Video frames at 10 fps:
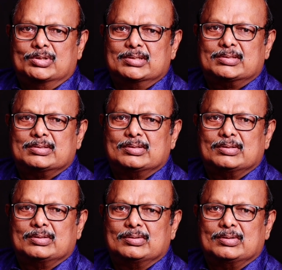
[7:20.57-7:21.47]
this
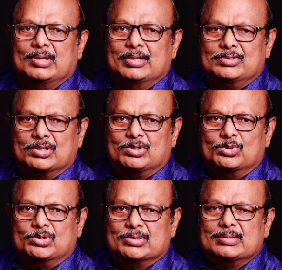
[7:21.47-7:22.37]

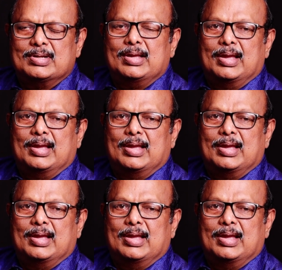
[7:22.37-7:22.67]
institution,